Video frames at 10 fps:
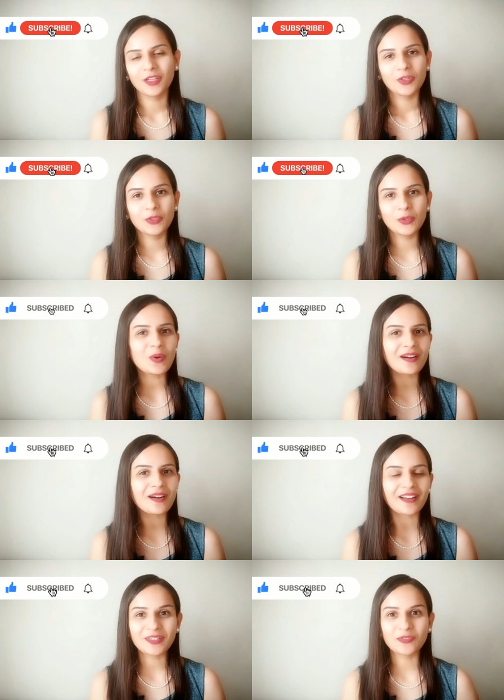You are
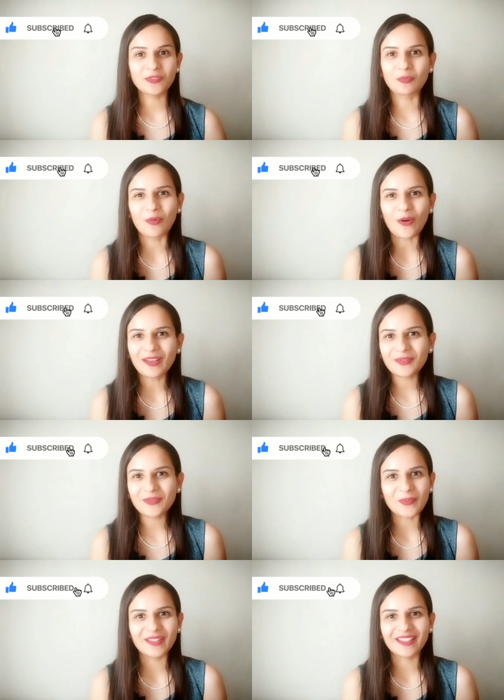kind of boiling
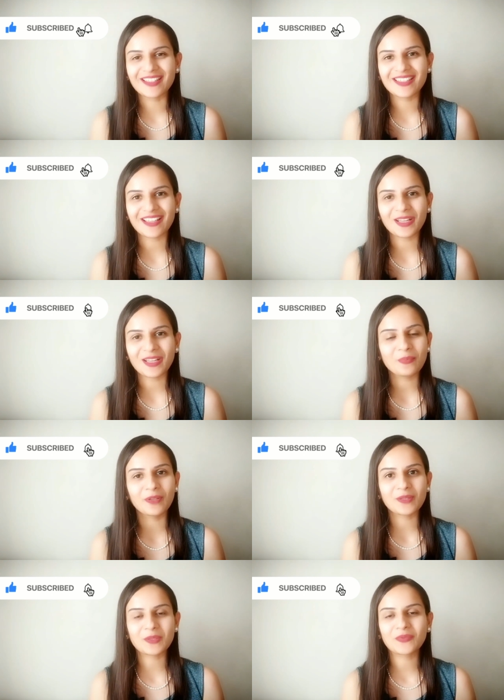from the inside
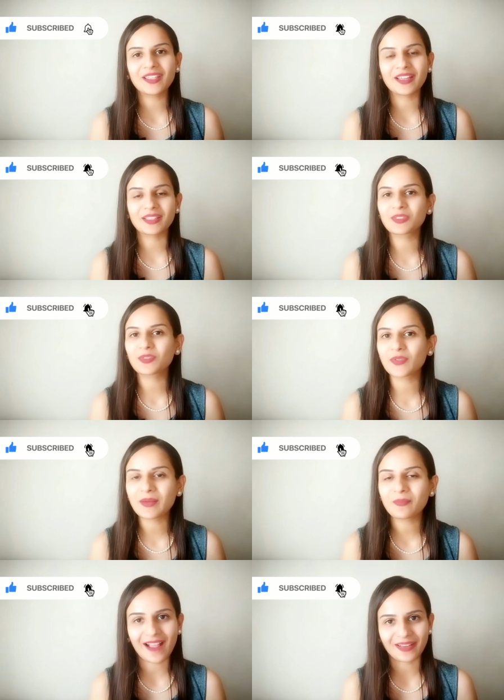because of the
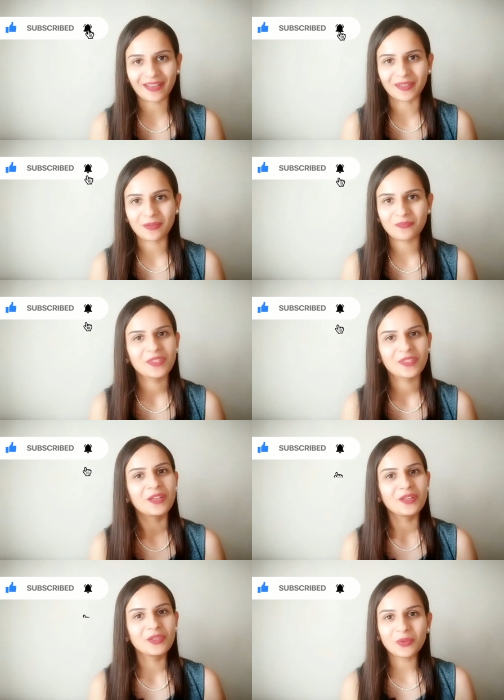extreme anger.
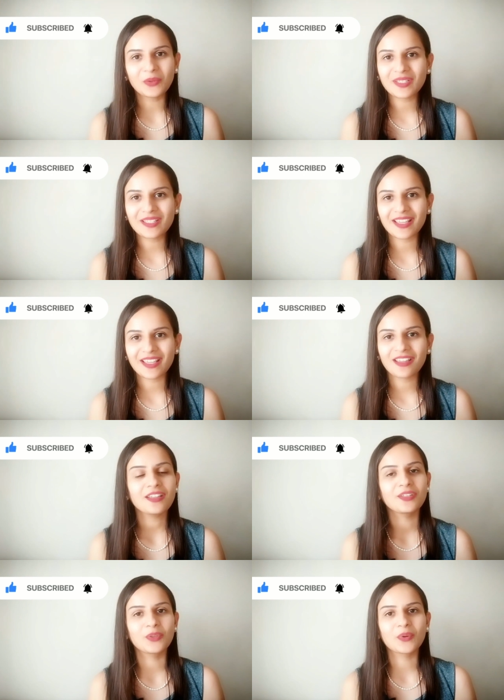You could
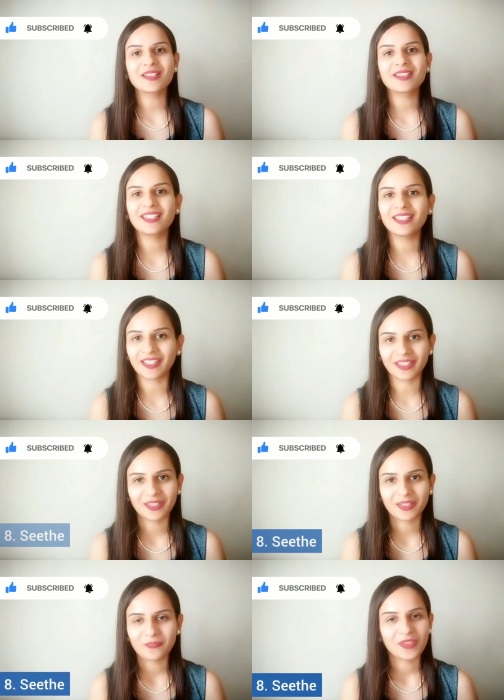say you're seething.
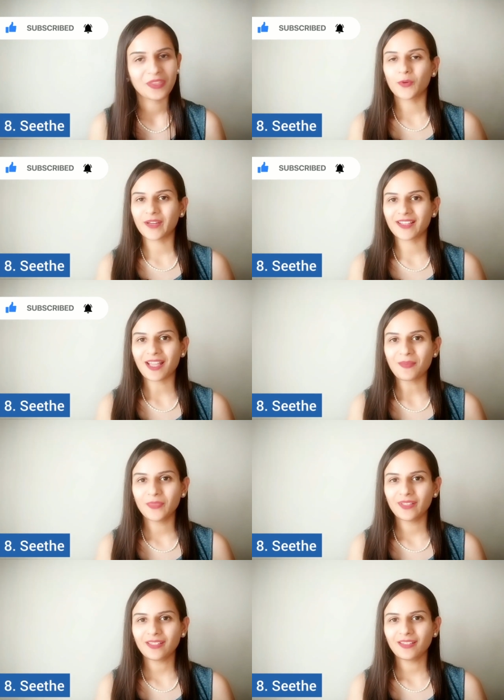For
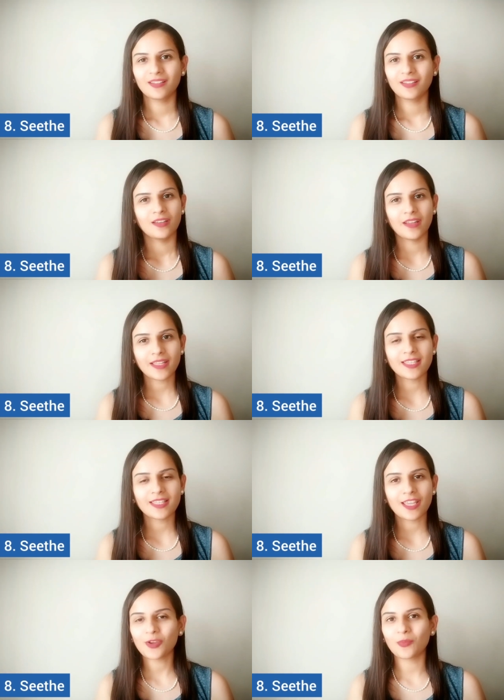example, let's
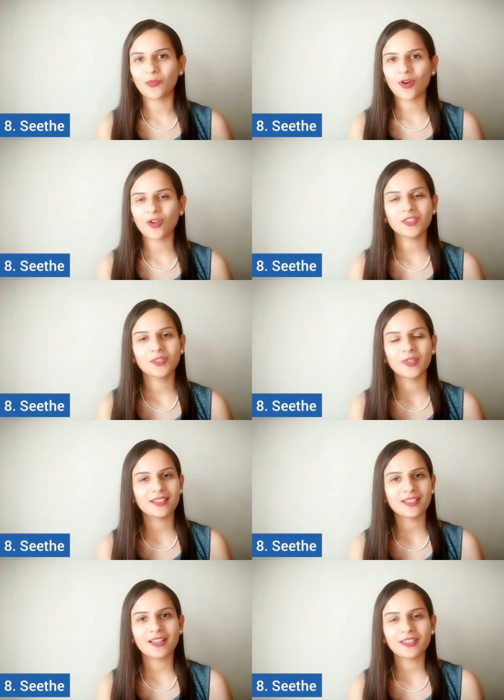say your boss
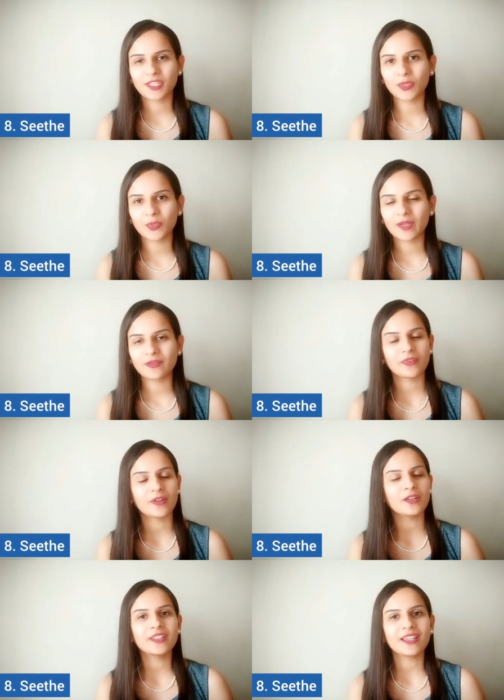criticized you in
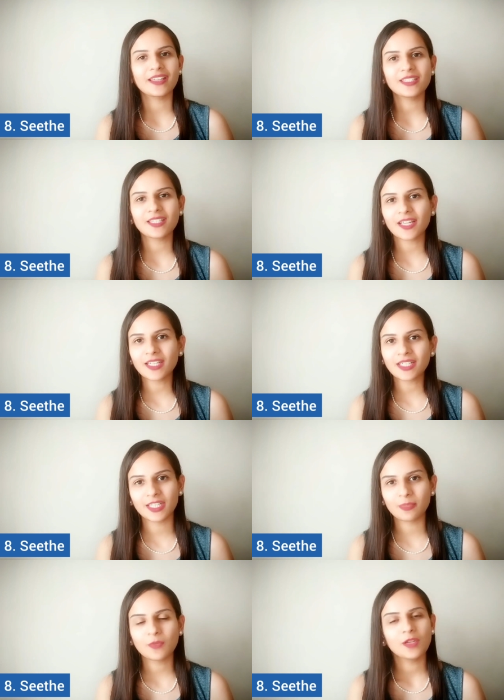front of the entire
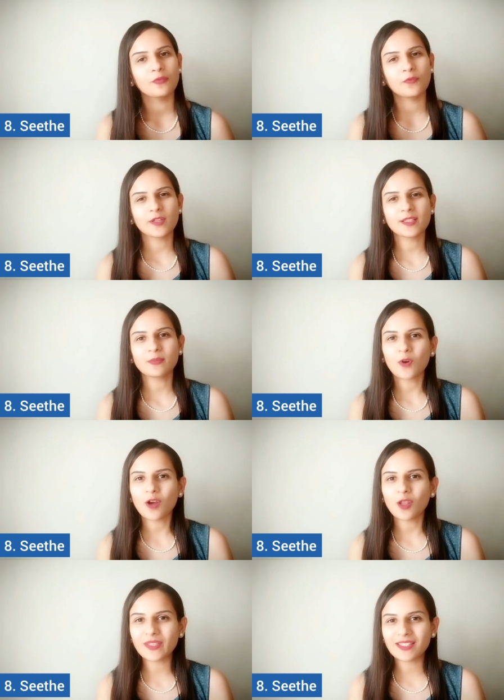team for a
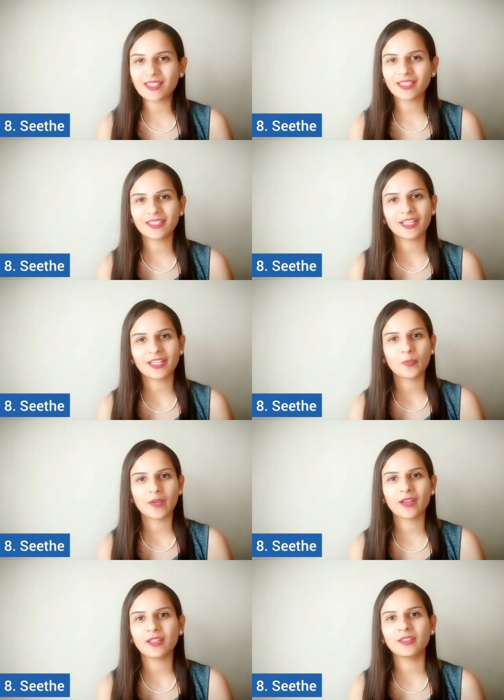small mistake that you
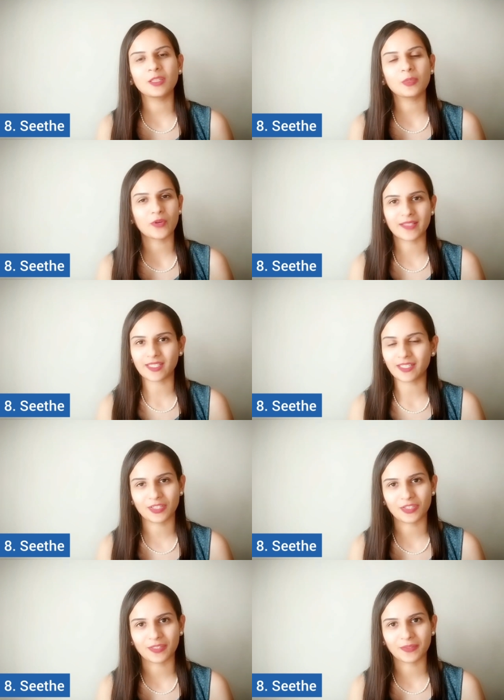made in the
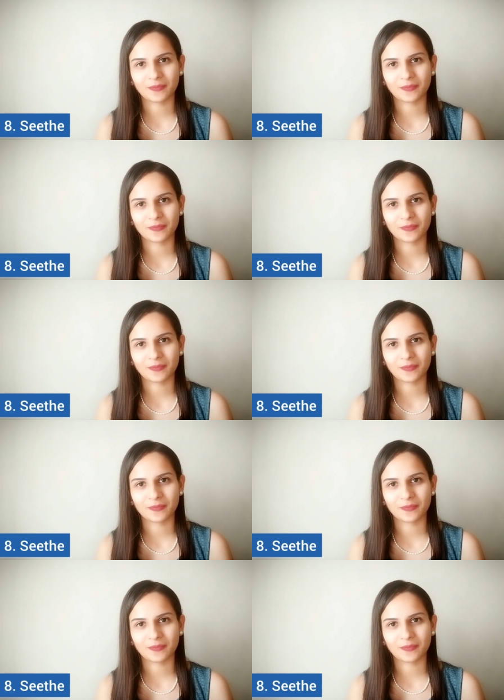presentation.